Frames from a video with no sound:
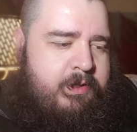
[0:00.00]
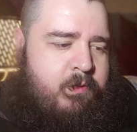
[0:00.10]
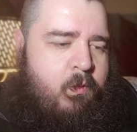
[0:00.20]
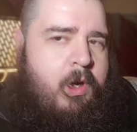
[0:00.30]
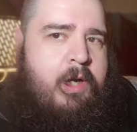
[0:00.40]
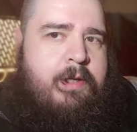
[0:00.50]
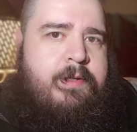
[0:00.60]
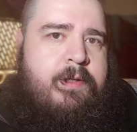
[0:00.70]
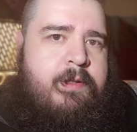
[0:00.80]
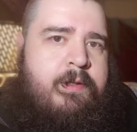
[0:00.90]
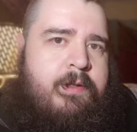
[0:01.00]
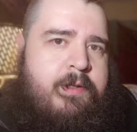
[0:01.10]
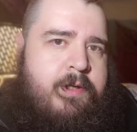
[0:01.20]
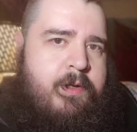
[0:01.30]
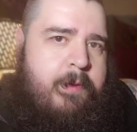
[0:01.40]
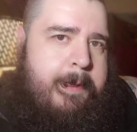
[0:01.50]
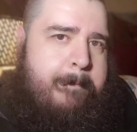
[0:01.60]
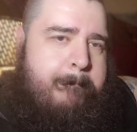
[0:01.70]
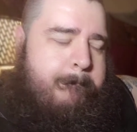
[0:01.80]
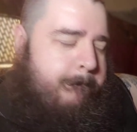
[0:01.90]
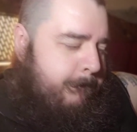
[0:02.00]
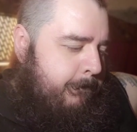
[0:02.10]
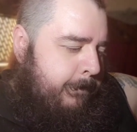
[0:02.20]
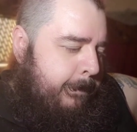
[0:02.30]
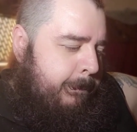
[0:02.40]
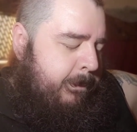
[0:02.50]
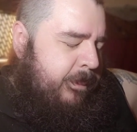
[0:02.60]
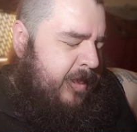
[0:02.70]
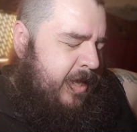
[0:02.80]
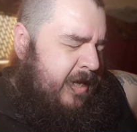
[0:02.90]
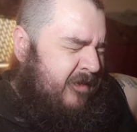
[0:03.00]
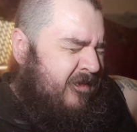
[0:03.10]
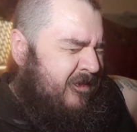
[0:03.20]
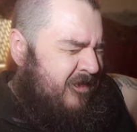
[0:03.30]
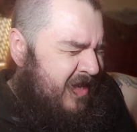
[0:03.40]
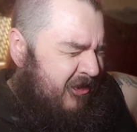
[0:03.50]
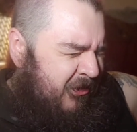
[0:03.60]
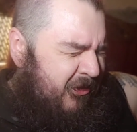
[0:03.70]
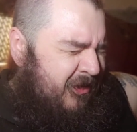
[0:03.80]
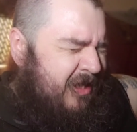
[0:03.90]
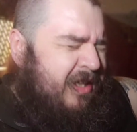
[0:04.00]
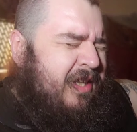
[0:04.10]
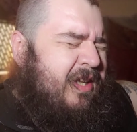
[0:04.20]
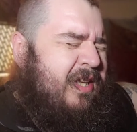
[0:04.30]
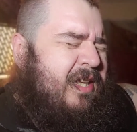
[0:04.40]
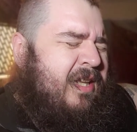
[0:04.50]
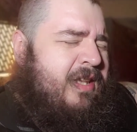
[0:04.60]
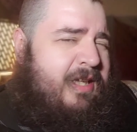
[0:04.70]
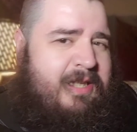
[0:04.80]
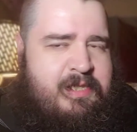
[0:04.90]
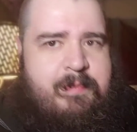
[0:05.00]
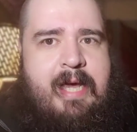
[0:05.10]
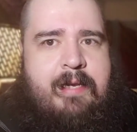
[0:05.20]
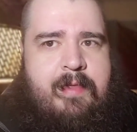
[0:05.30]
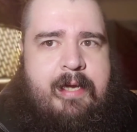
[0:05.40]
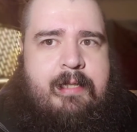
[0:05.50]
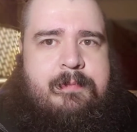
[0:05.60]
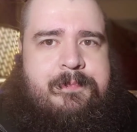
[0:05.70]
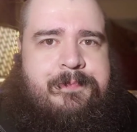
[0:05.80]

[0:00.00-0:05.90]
want to do it, and I feel like that's a bad thing,